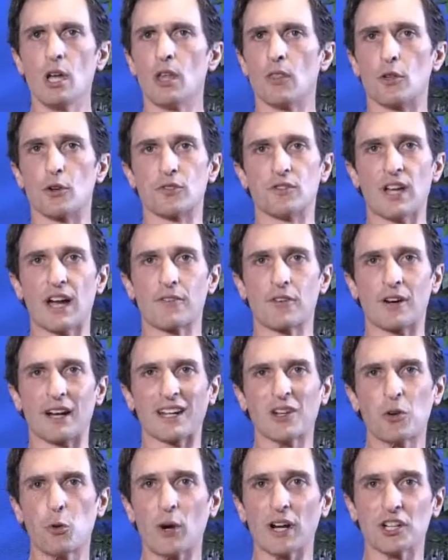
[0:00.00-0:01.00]
There's never a
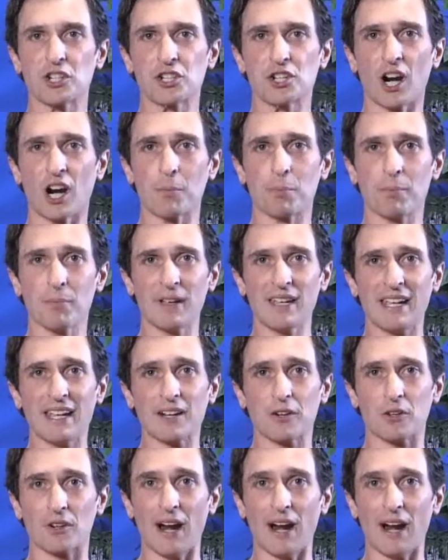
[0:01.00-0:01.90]
quick, sharp in or